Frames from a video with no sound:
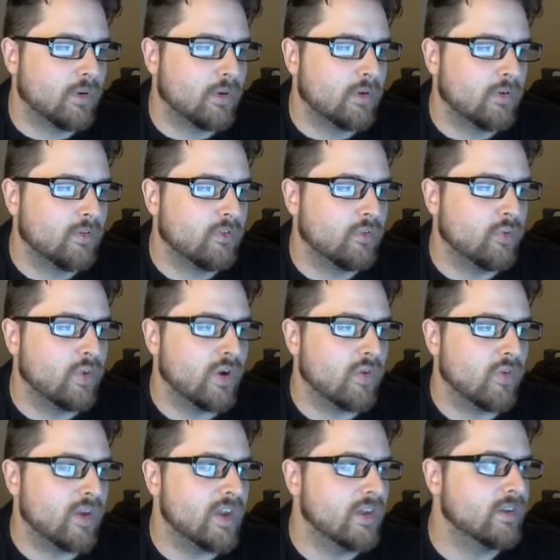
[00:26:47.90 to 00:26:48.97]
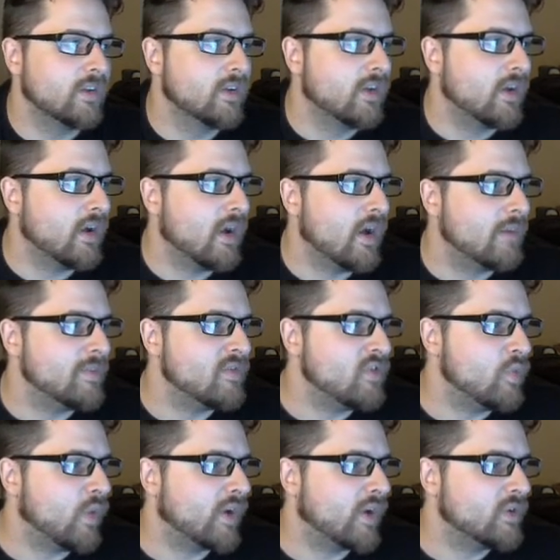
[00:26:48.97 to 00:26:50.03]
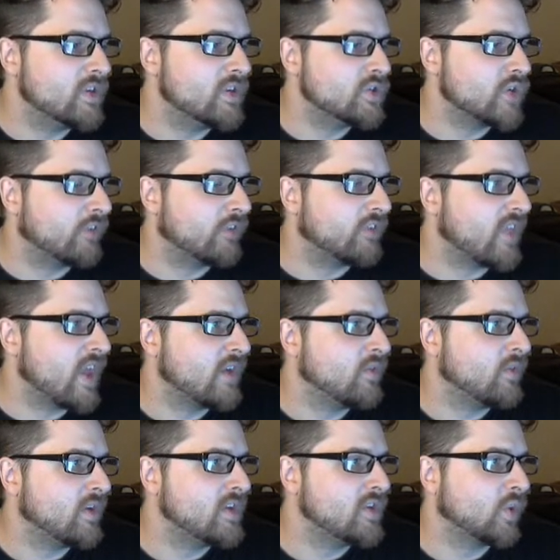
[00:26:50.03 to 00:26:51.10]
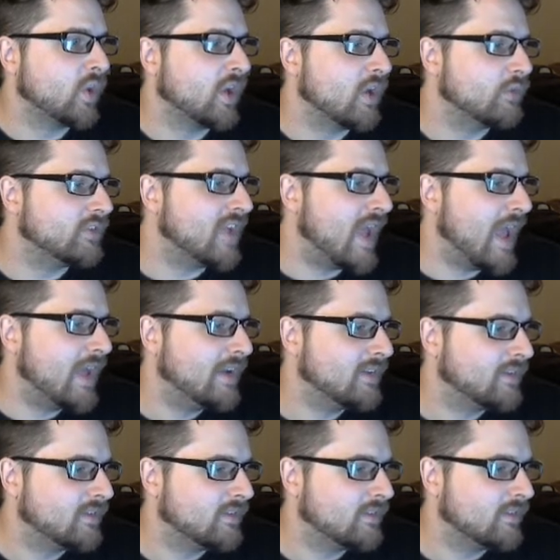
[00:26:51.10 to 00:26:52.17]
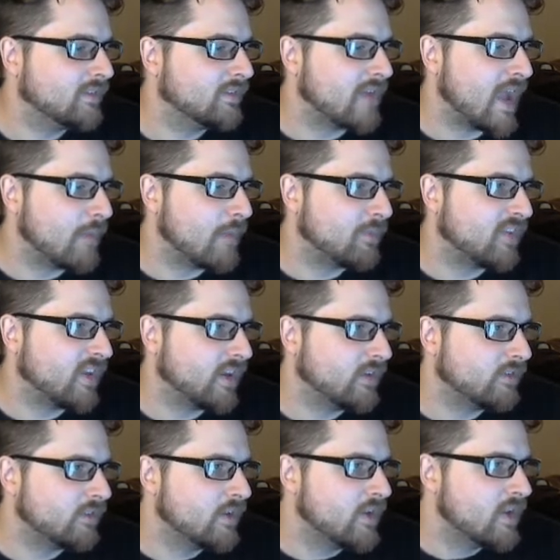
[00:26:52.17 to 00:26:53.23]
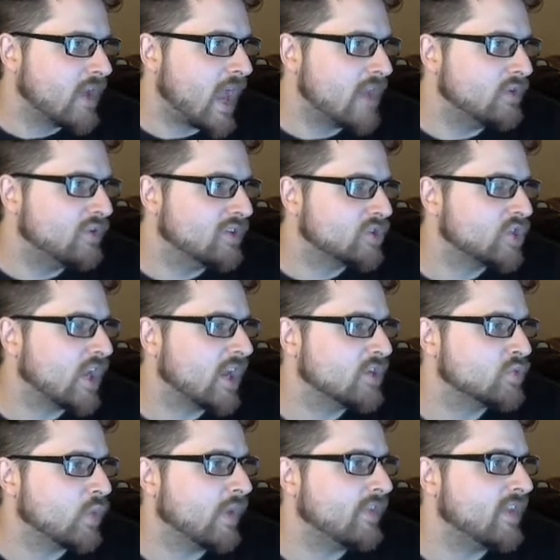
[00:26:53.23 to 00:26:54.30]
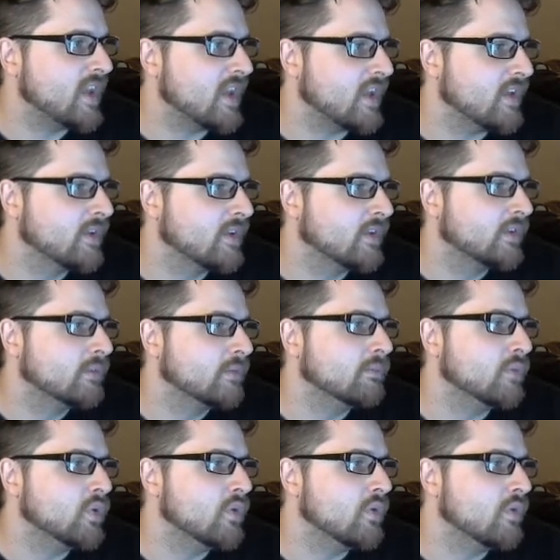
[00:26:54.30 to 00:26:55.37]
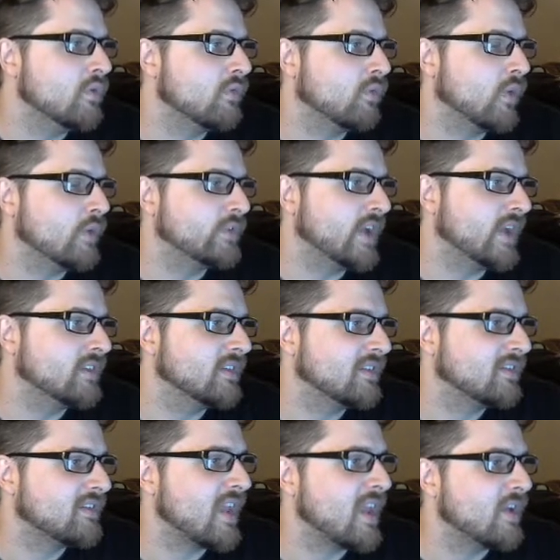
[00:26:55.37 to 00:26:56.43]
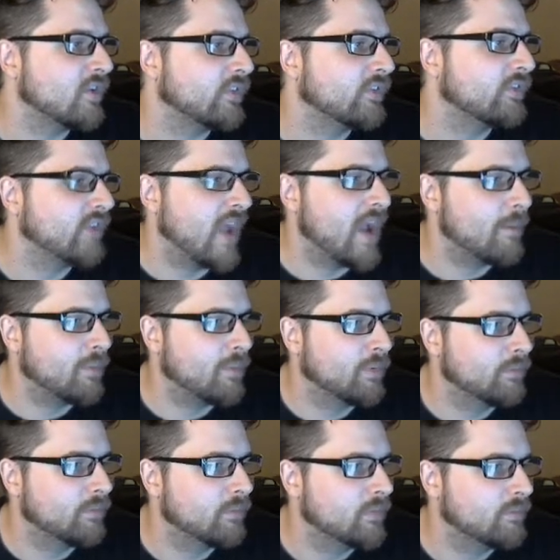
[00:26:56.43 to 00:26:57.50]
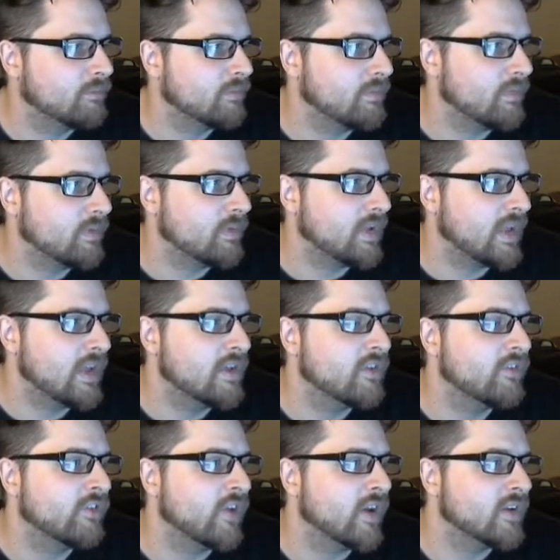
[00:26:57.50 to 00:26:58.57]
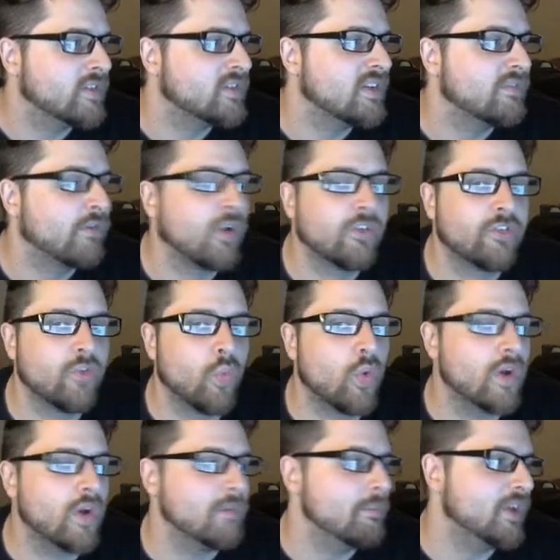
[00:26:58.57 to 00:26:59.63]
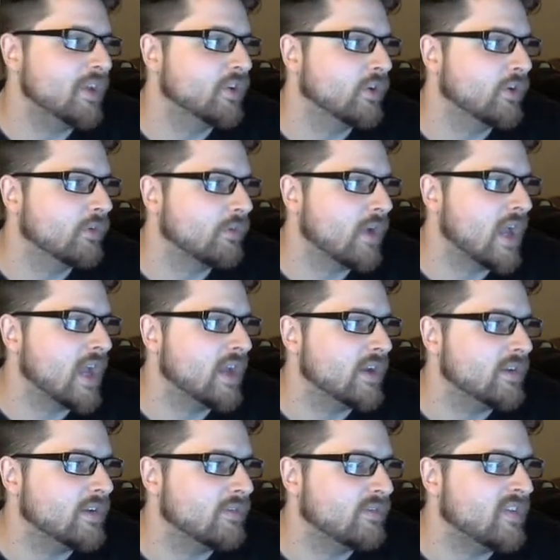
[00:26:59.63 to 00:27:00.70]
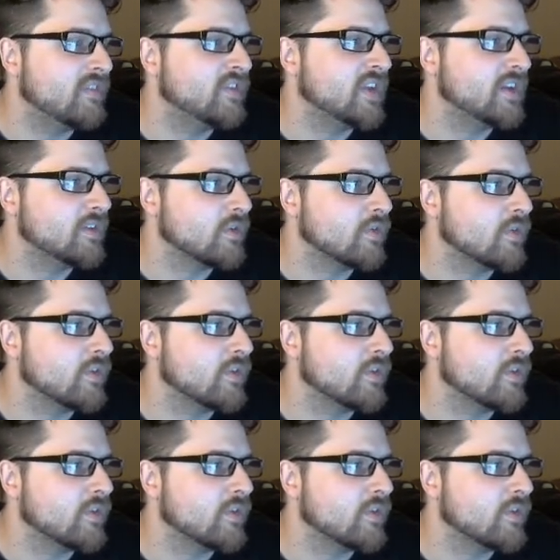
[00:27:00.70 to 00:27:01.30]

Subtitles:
to a grid. If you want to adjust that grid, you can go to Edit, Snap Settings, and you can change what the move, rotate, and scale snap is. Defaults to 1 meter and 15 degrees of